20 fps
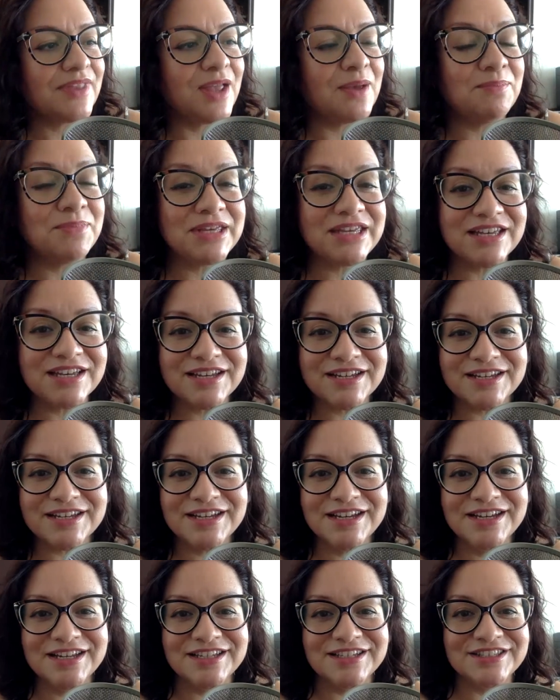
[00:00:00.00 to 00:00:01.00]

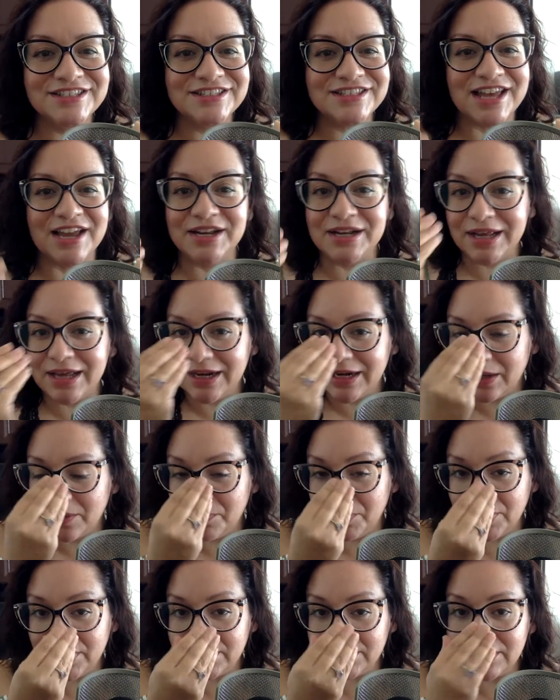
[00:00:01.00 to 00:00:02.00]
because
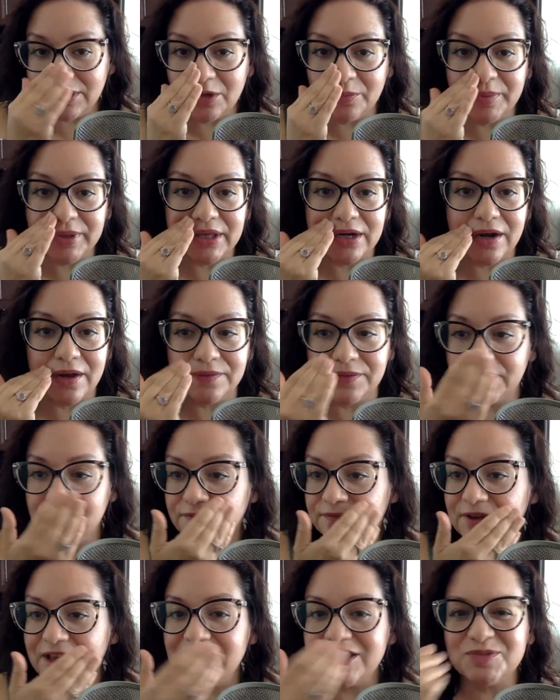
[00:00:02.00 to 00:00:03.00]
I'll put a little bit on their
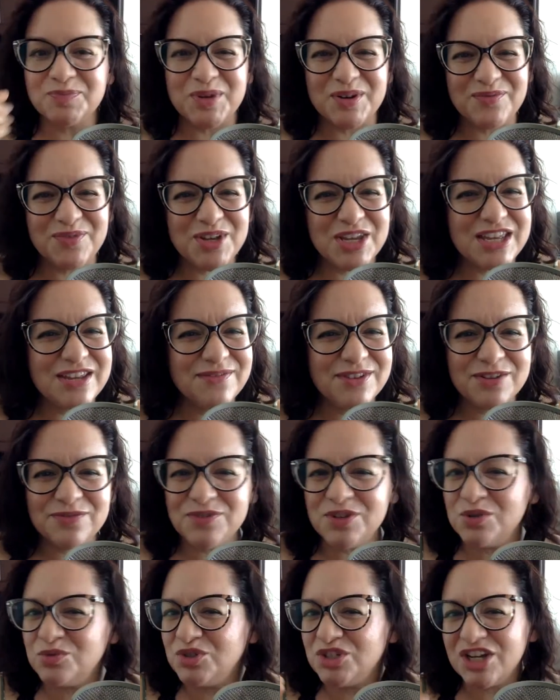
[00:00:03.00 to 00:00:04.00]
face. But even
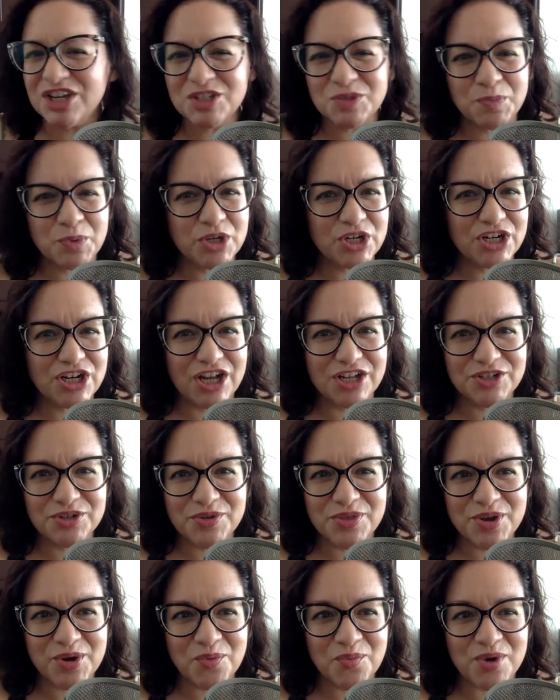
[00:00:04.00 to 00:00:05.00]
if you just put it
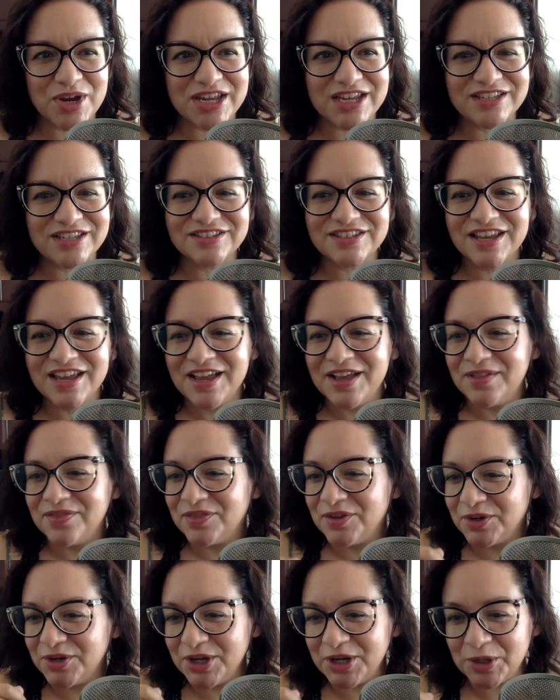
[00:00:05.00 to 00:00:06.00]
under their wings,
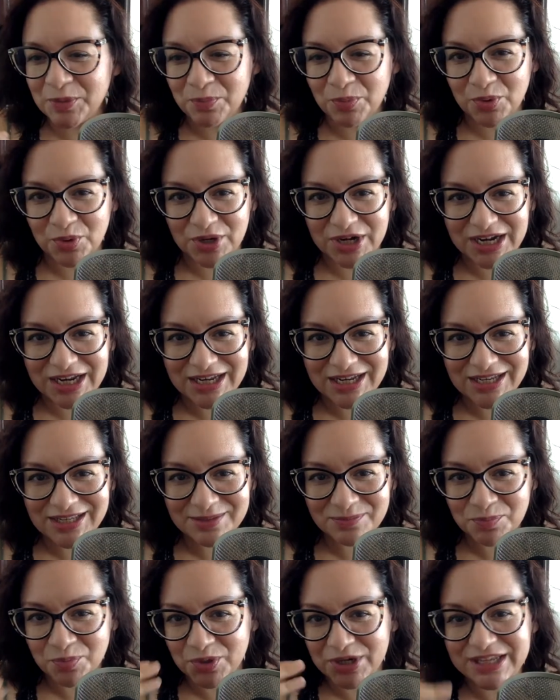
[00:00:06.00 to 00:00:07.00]
they're going to
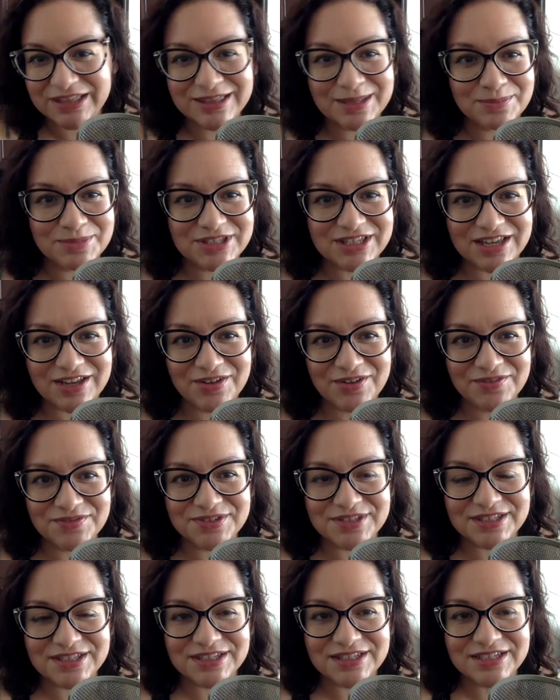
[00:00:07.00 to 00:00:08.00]
preen
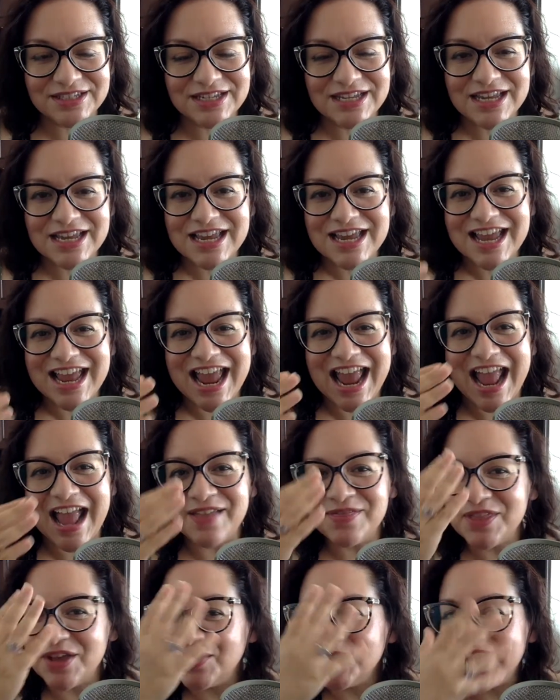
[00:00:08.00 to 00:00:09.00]
themselves
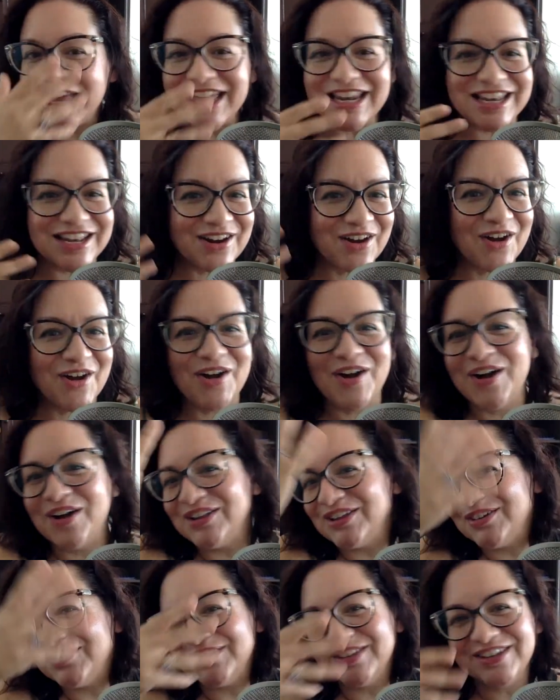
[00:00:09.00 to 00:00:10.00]
and they'll get it
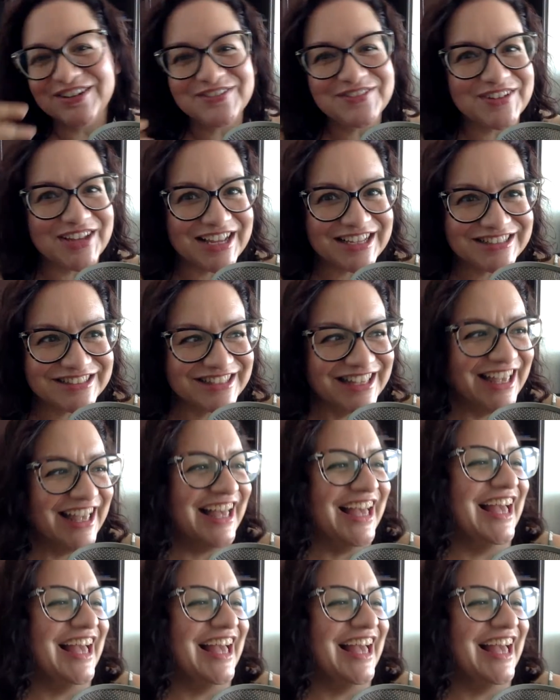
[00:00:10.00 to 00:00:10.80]
all over their face.